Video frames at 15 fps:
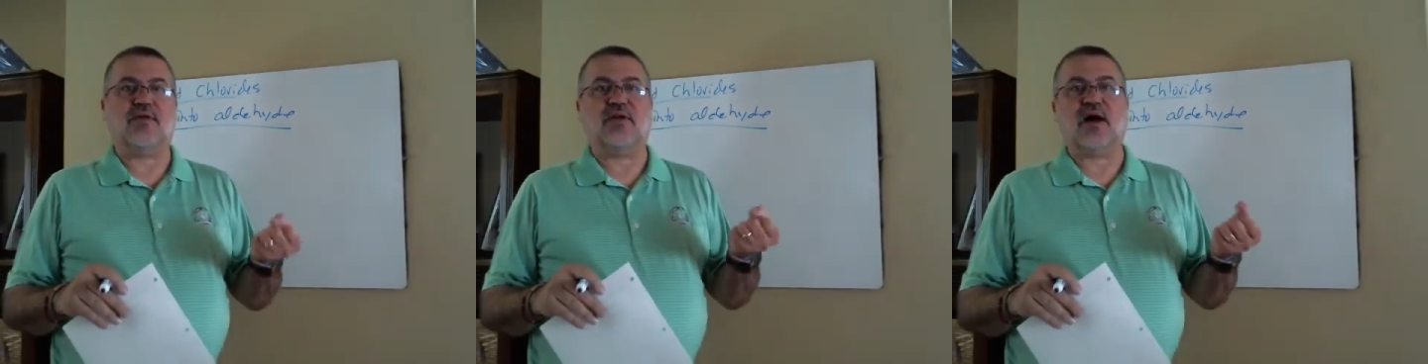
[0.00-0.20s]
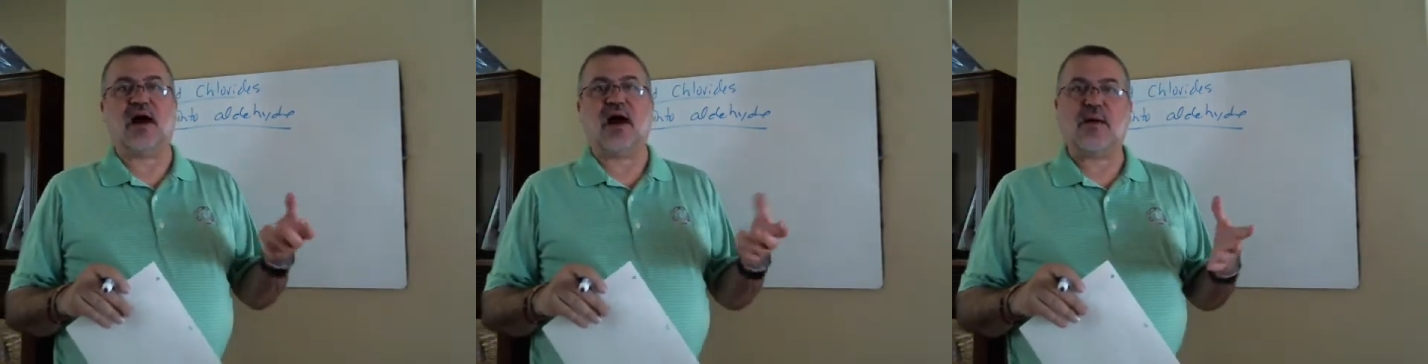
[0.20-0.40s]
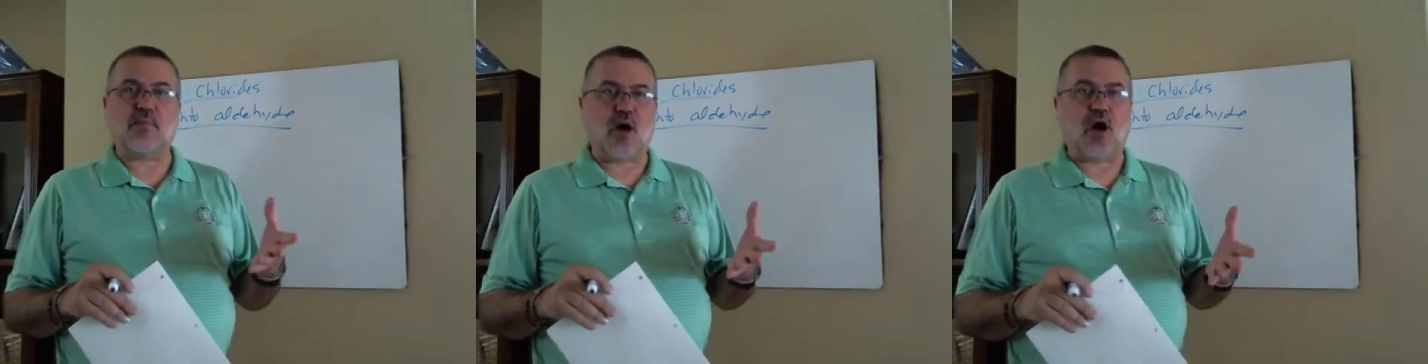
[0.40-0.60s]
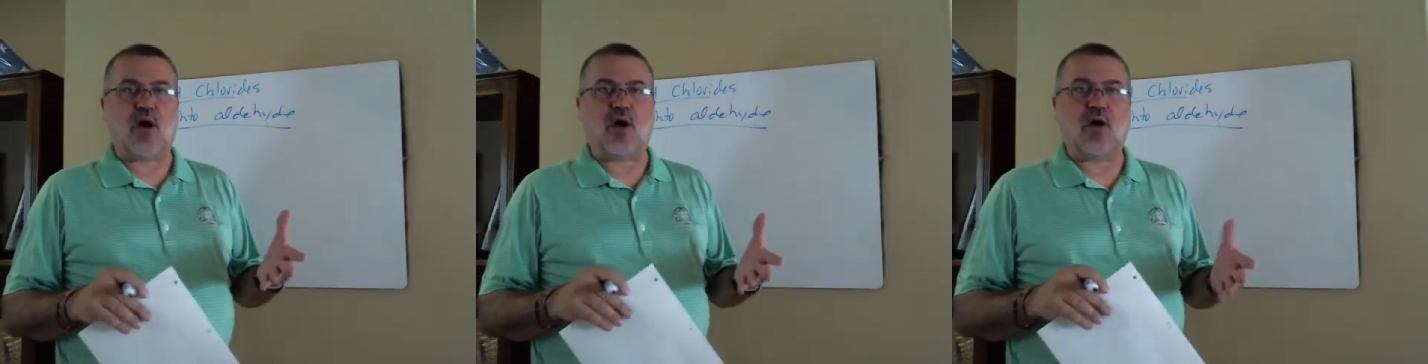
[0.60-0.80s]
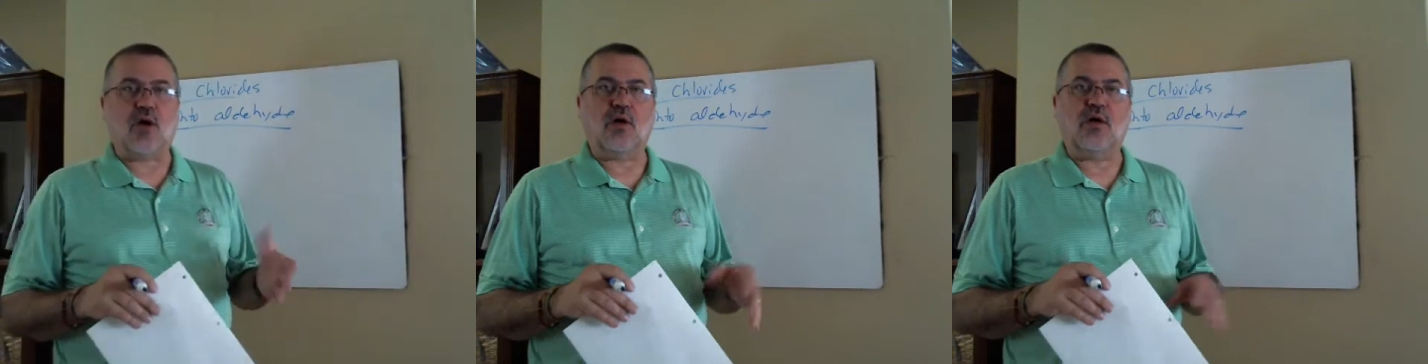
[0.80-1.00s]

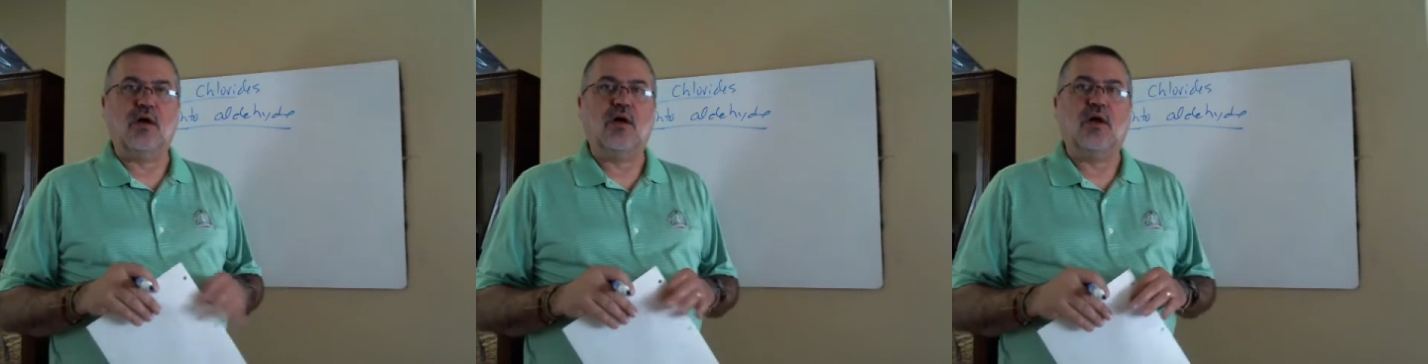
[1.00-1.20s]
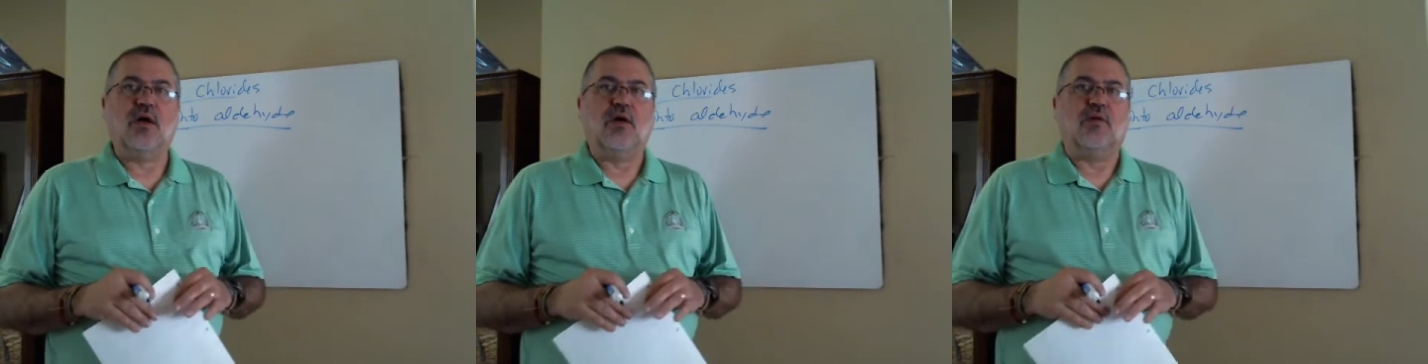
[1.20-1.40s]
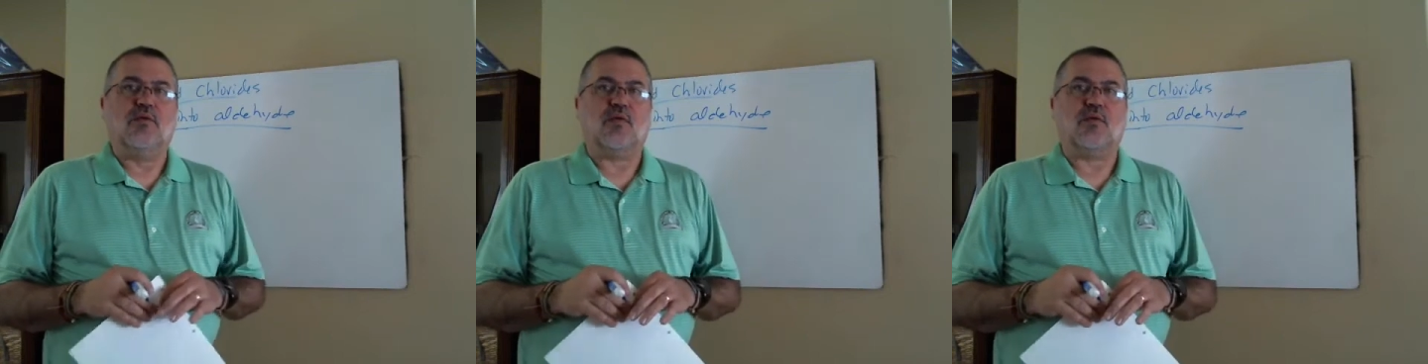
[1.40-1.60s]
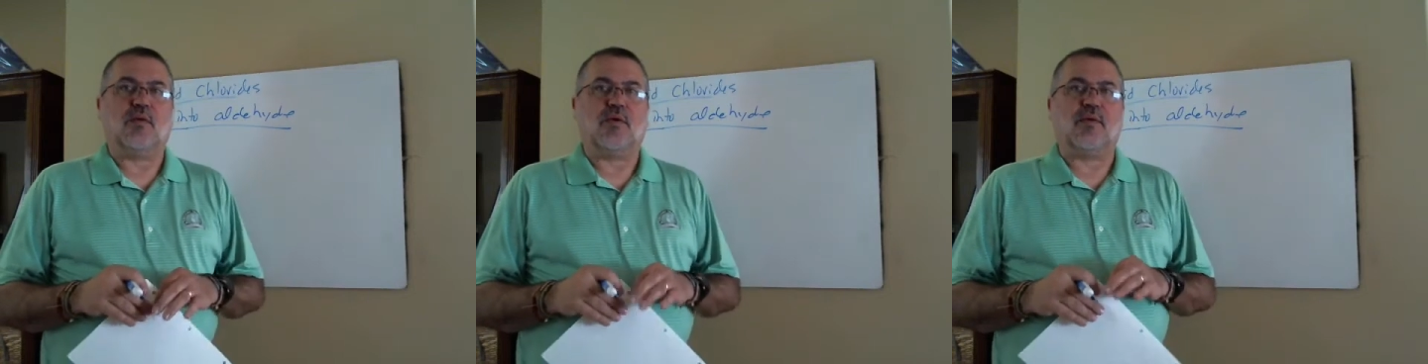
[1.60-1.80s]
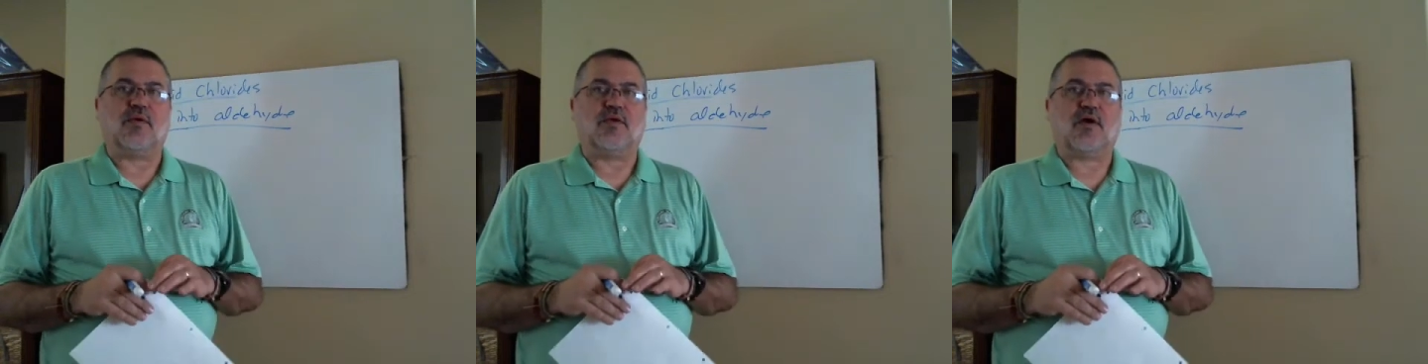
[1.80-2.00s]
Dibol when we
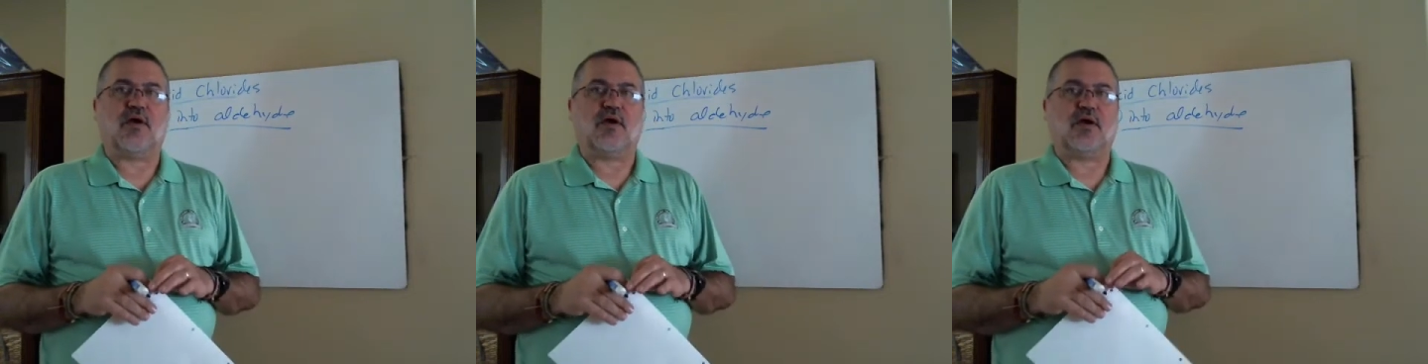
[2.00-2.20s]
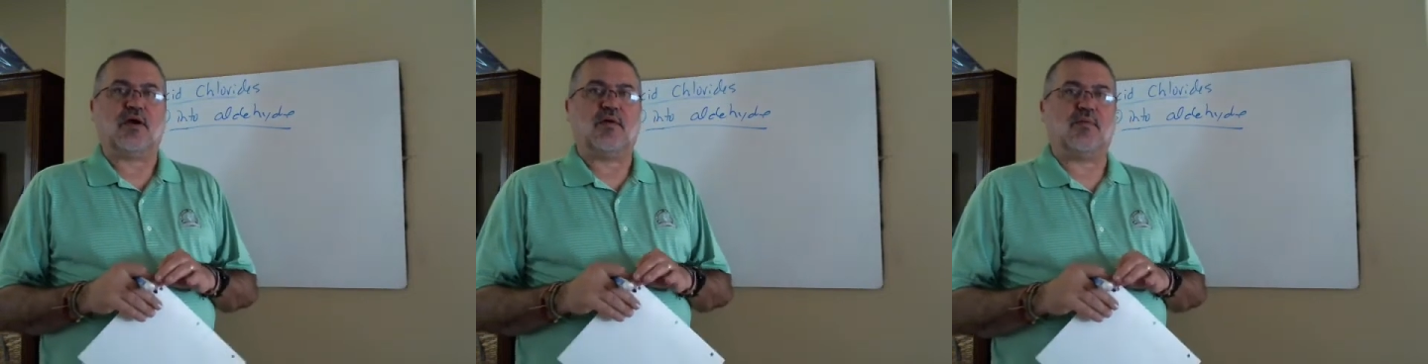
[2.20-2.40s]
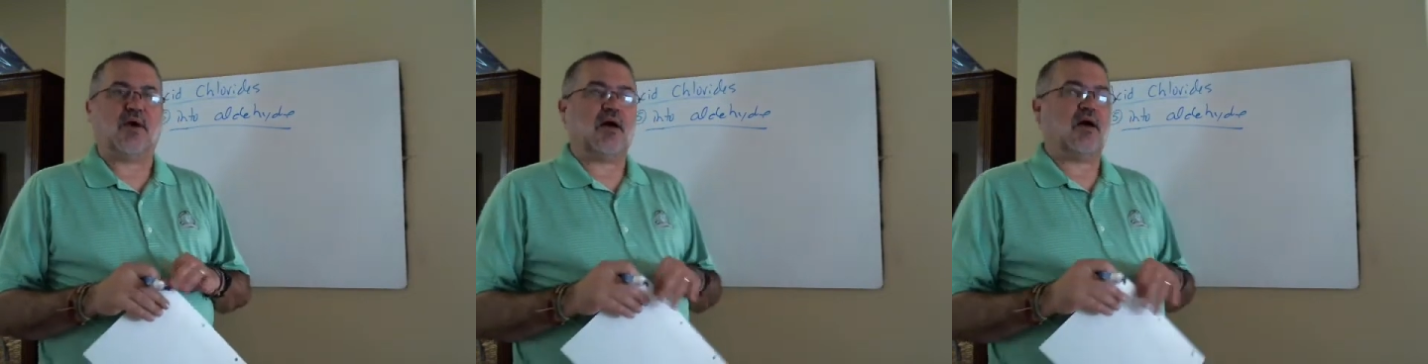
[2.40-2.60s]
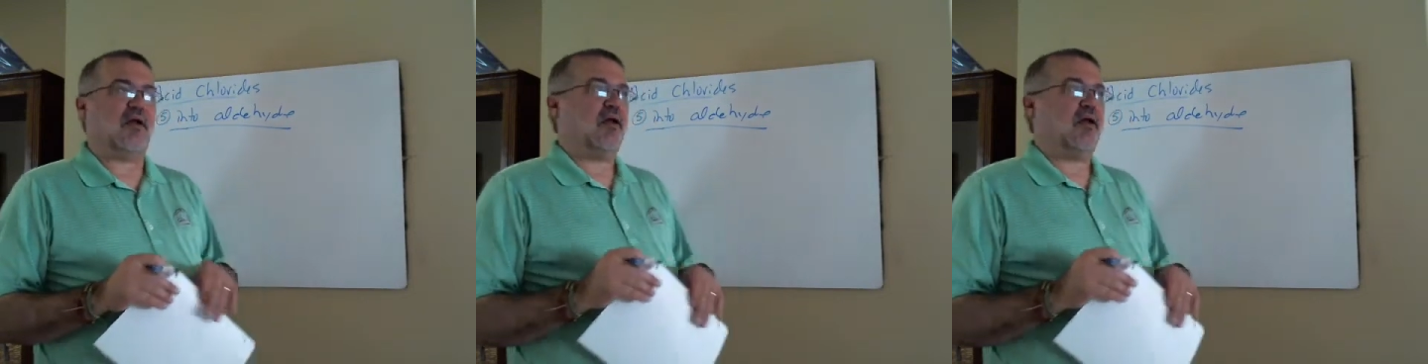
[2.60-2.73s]
were talking about